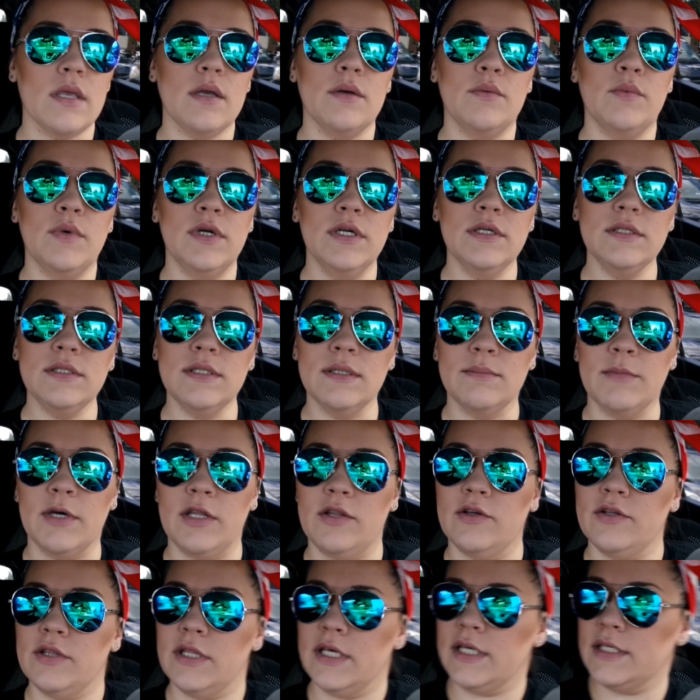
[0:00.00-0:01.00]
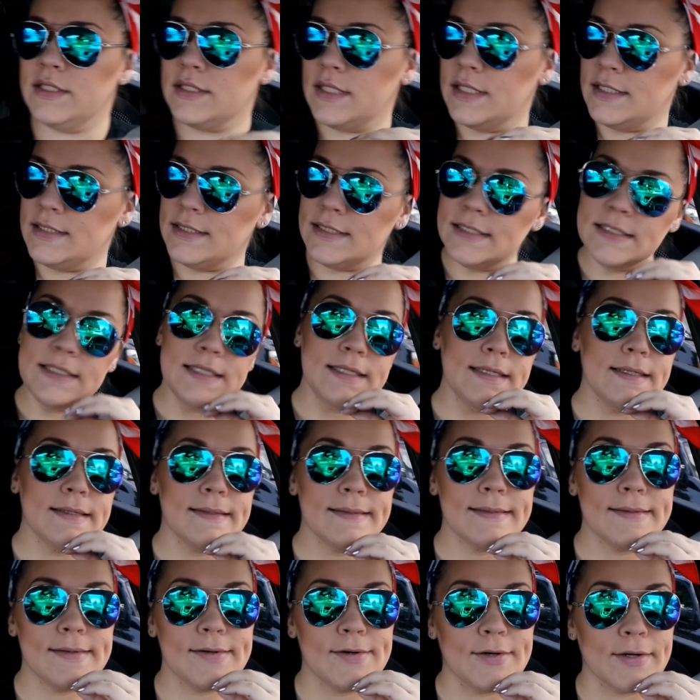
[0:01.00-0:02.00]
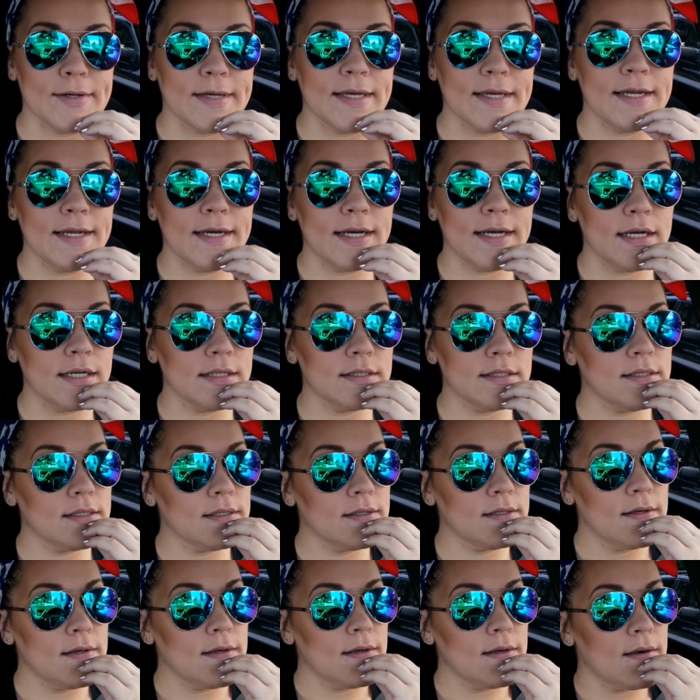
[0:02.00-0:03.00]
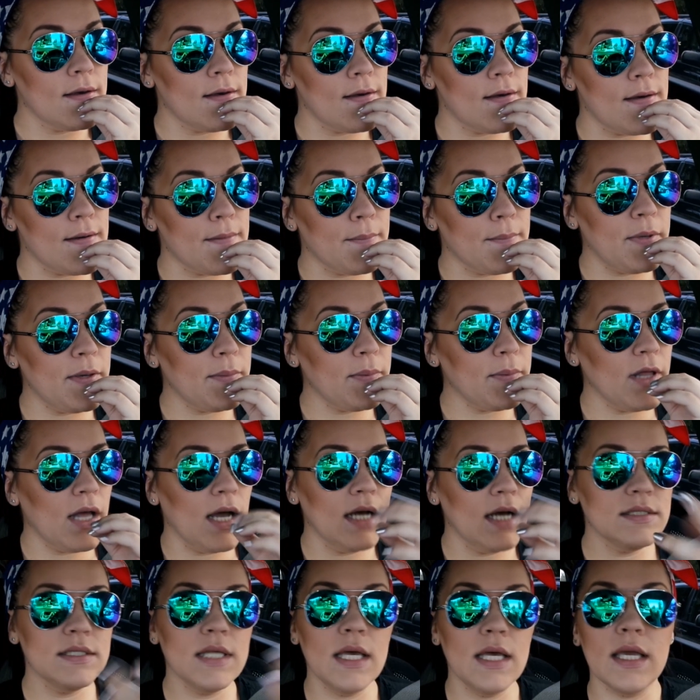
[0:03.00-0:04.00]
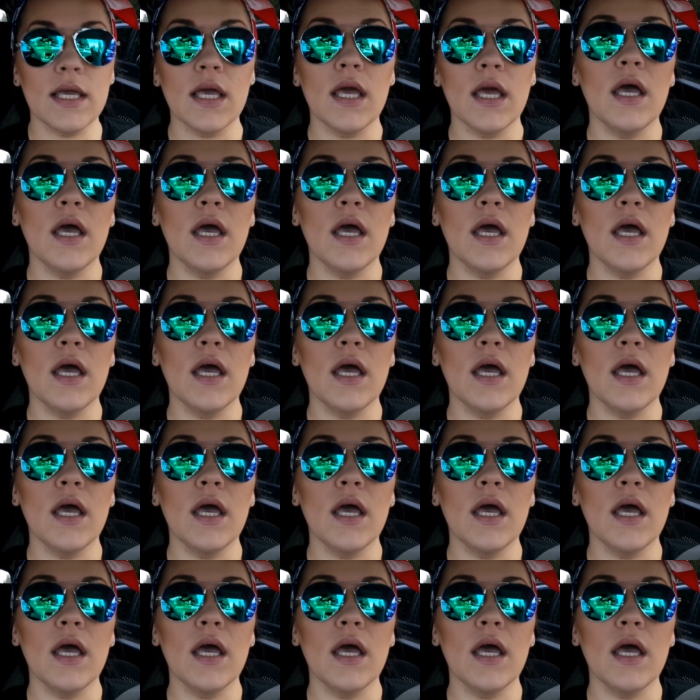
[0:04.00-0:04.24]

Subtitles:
What are some other things I see or get asked? People ask, like,